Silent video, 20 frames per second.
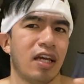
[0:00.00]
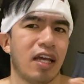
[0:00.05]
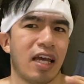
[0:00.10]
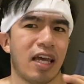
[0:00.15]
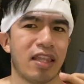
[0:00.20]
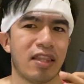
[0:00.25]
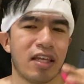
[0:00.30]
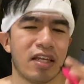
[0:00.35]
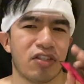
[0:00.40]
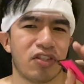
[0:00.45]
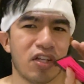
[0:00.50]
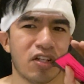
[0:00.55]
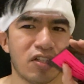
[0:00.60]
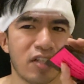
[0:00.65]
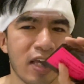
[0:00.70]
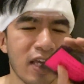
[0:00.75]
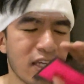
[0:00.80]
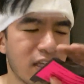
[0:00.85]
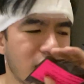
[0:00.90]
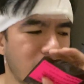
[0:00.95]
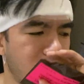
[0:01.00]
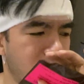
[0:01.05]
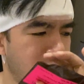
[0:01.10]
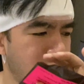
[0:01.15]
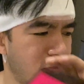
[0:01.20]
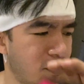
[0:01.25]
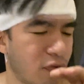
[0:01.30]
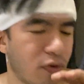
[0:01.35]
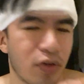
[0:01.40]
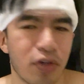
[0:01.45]
and they said take it
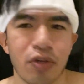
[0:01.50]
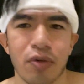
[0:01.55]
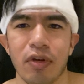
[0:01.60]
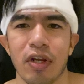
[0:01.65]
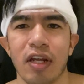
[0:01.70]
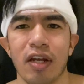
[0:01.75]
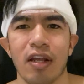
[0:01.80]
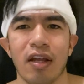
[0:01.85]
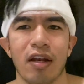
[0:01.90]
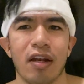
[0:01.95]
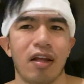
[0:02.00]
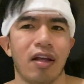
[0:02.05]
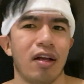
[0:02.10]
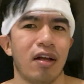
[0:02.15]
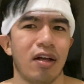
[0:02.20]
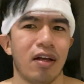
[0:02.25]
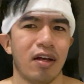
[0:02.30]
before you need it,